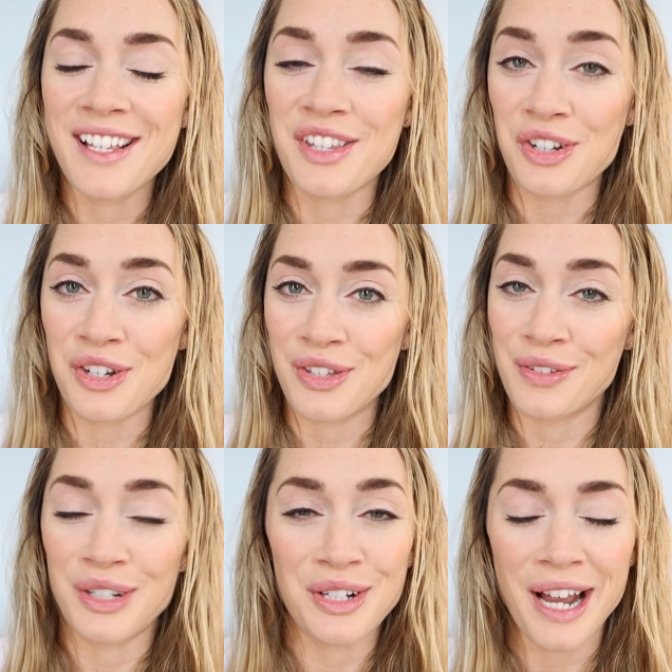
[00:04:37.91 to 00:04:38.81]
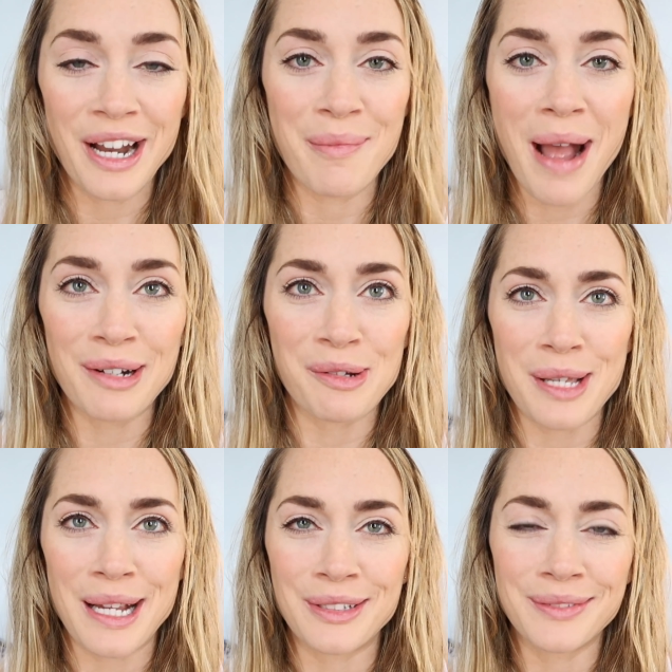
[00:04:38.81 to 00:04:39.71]
sessions of your entire macro
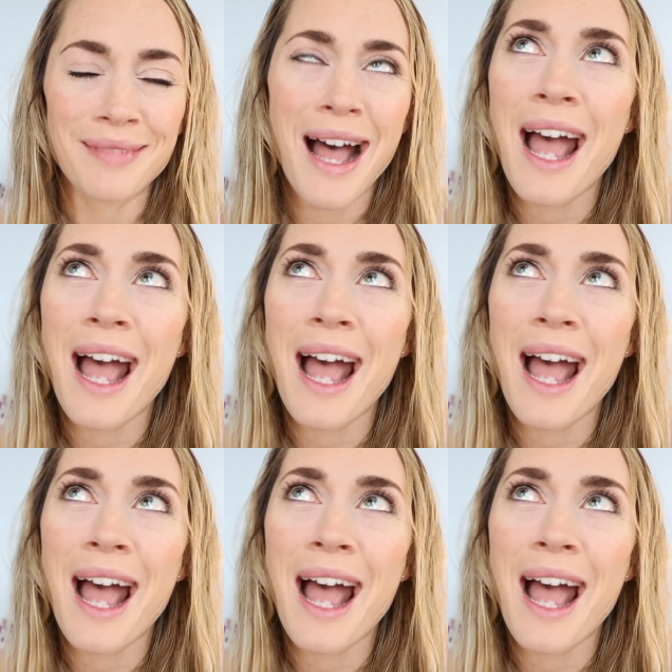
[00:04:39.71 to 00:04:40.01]
cycle,